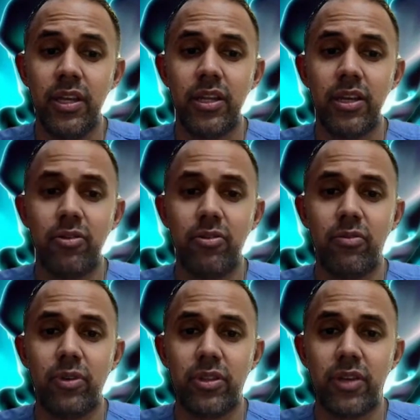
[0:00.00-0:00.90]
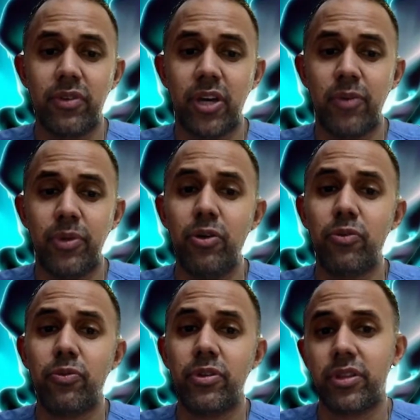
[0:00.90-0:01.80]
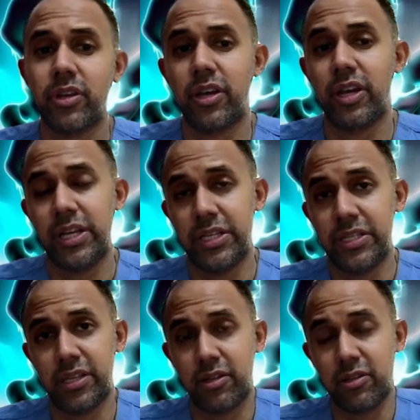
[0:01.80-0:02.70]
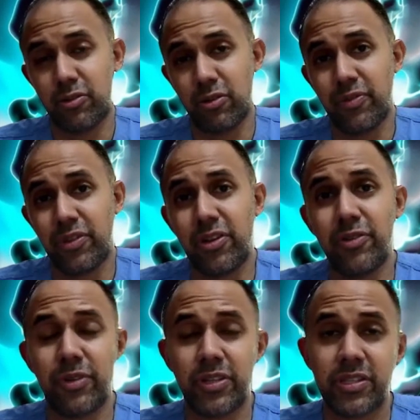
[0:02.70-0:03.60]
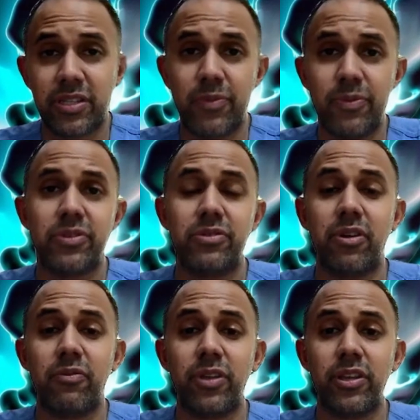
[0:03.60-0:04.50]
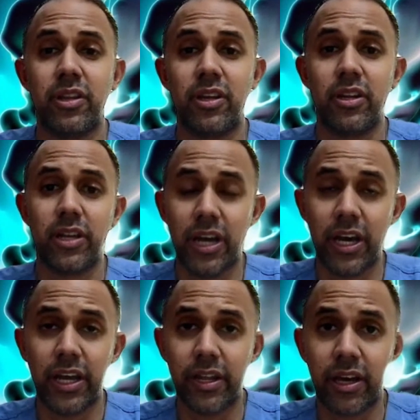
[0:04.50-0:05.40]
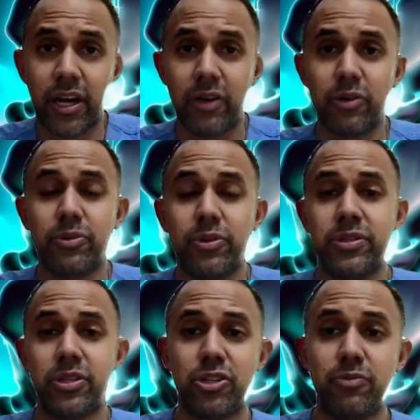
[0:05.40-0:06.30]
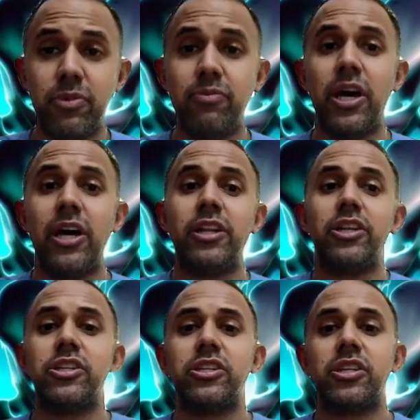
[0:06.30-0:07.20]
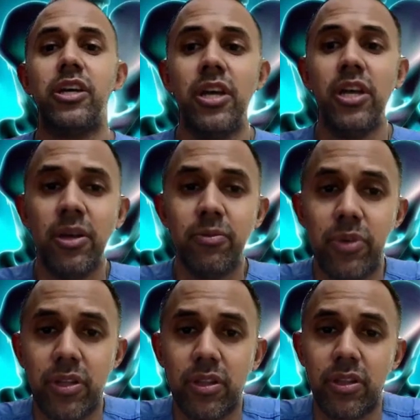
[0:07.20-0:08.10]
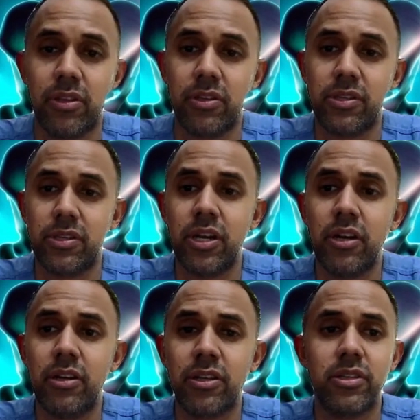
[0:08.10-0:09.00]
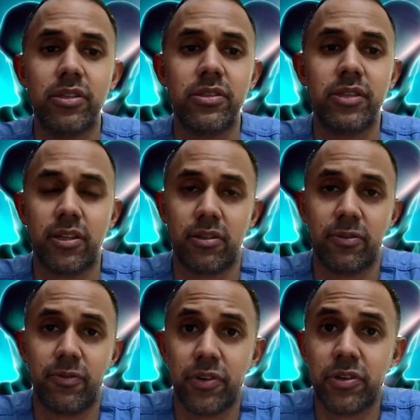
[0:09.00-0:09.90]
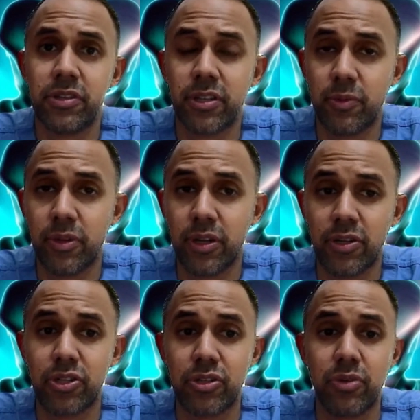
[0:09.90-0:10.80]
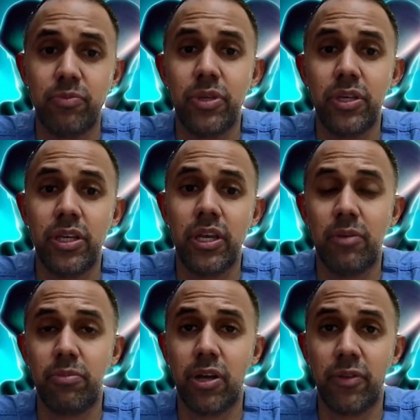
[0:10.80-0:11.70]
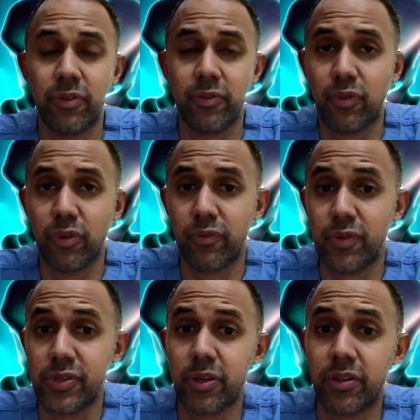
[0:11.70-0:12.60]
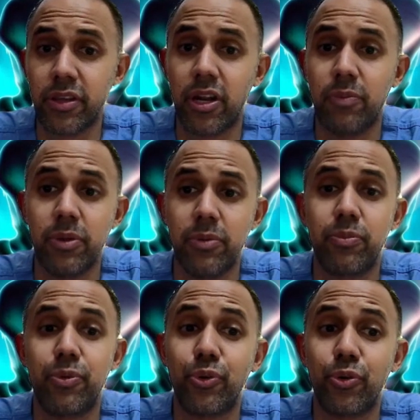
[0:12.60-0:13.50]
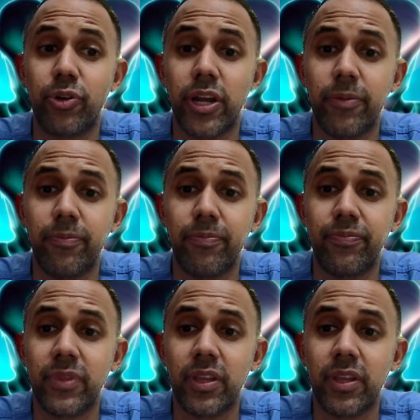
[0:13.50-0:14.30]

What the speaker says: Now, what they've come out with is a total of 31 statements roughly that guide how a person should be managed. But the start is that the first thing to be done should be a pelvic floor physical therapy program.